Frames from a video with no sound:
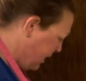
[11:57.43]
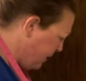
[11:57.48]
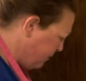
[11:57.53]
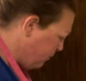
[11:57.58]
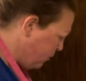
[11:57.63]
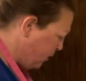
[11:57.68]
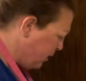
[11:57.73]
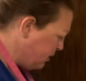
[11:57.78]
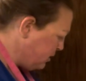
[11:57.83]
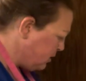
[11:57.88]
I'm
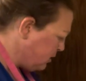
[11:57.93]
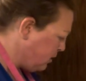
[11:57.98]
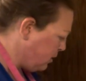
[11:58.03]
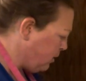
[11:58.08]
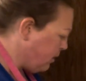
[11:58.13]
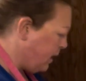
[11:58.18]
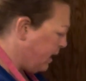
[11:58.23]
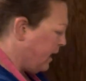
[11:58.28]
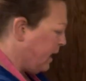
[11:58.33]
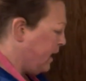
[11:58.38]
going to go
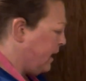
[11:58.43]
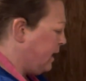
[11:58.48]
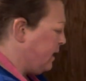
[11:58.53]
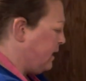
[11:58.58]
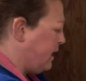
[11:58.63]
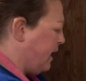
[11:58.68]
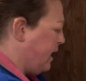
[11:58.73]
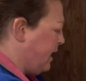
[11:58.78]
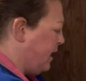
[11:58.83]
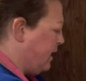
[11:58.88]

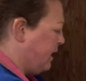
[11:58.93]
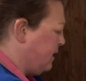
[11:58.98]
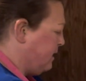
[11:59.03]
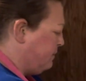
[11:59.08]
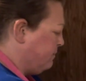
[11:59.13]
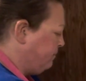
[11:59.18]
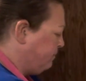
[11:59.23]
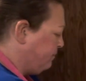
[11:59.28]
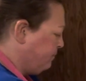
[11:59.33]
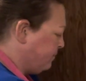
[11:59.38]
ahead and